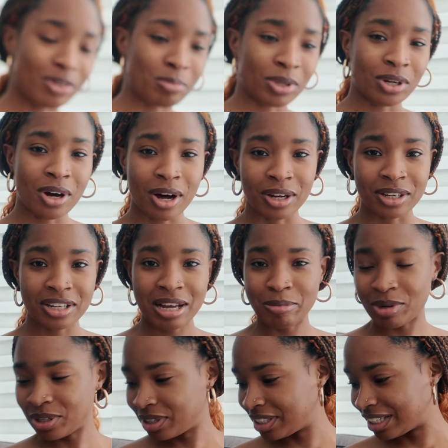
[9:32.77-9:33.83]
from the color,
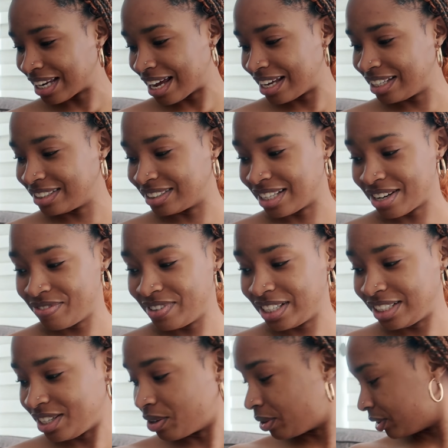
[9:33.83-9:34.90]
I'm not gonna lie, it
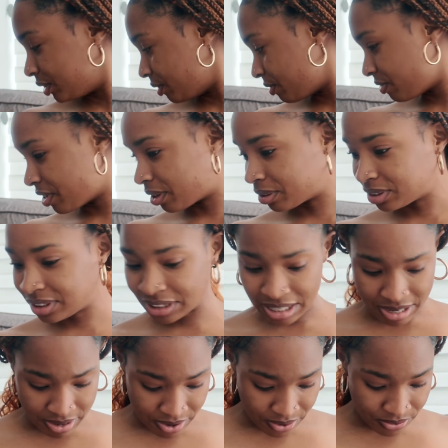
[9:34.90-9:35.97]
definitely also felt
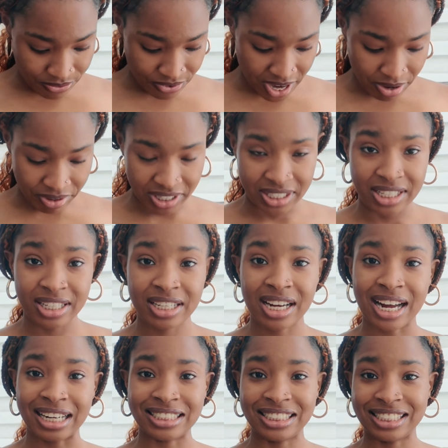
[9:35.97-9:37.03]
very
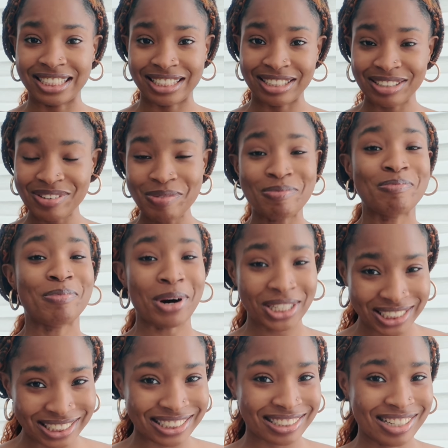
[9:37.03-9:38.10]
catching,
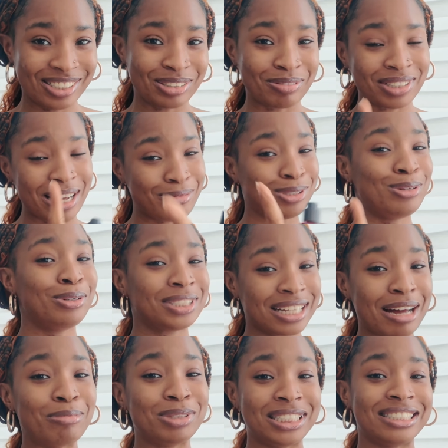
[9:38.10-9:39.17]
but sometimes looks
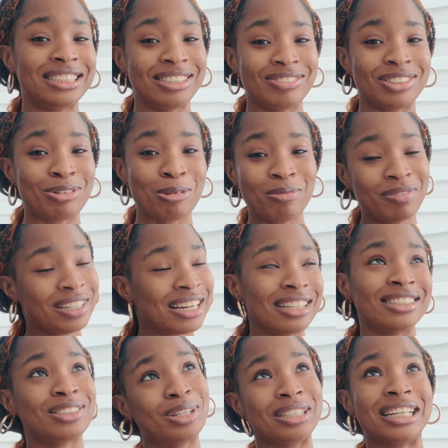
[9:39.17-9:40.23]
can be deceiving. Hopefully
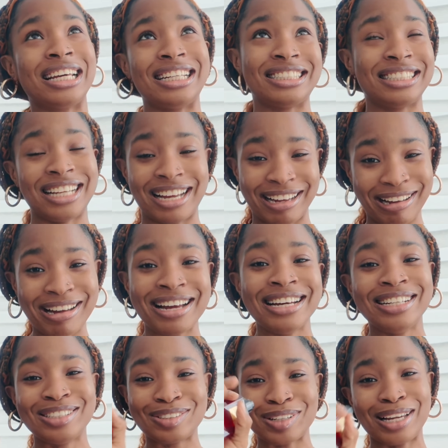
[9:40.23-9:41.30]
that's not the case. Yeah.
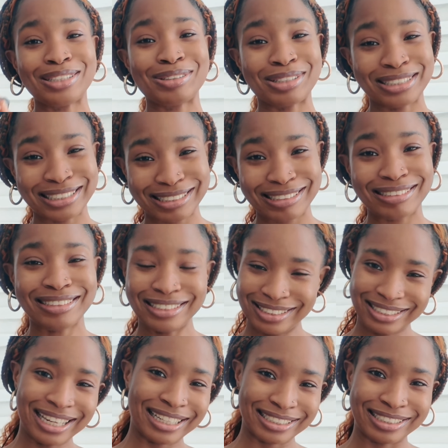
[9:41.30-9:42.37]
So let us
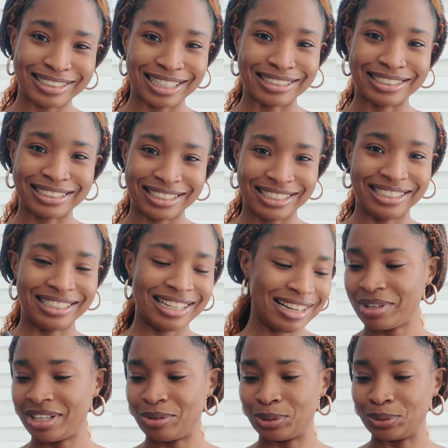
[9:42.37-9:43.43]
test and see how it